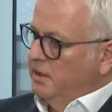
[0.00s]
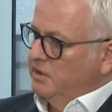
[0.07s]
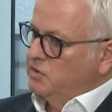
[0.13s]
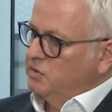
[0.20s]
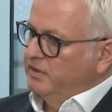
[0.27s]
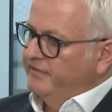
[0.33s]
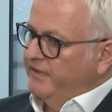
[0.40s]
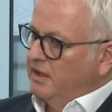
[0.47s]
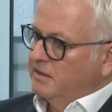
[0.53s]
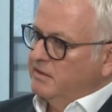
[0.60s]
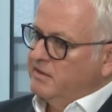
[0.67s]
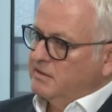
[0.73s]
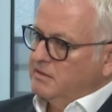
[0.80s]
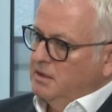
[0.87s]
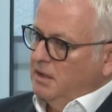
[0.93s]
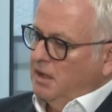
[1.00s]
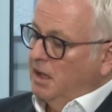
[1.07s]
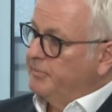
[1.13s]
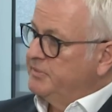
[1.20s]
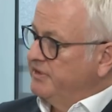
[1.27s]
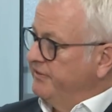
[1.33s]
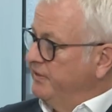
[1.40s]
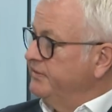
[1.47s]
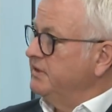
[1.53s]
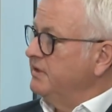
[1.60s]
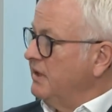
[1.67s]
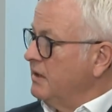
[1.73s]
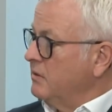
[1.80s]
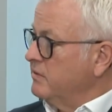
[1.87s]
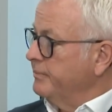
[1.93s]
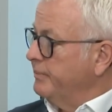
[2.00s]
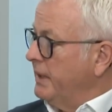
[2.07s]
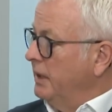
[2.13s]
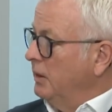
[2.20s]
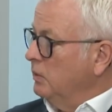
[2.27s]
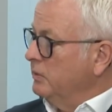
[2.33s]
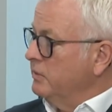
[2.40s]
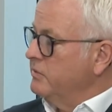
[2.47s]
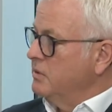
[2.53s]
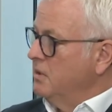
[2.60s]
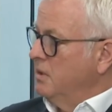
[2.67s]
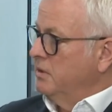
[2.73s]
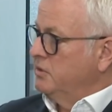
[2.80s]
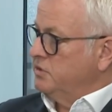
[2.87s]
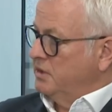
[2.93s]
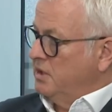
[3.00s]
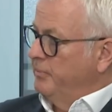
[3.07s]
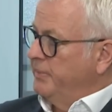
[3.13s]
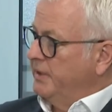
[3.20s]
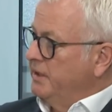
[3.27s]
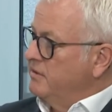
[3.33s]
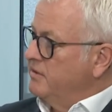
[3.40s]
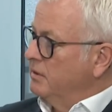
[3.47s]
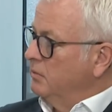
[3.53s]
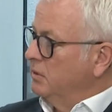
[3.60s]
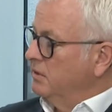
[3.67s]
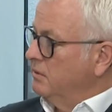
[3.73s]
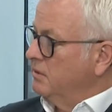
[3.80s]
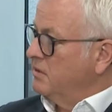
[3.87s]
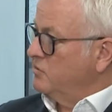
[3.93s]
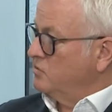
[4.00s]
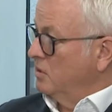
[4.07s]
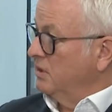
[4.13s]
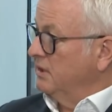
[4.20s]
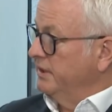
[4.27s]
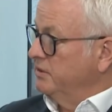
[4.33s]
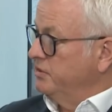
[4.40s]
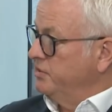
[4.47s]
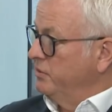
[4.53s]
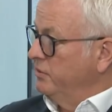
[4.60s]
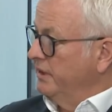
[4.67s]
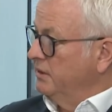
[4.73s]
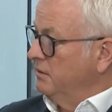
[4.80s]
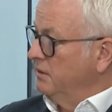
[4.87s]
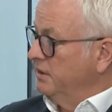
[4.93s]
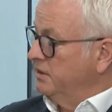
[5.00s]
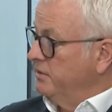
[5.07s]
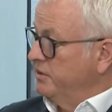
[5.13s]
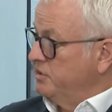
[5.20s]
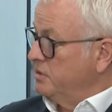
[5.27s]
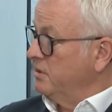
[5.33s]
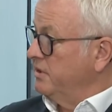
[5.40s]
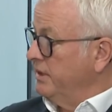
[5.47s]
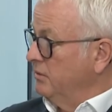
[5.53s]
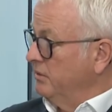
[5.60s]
to advance up to £50,000 to companies that were struggling during the shutdown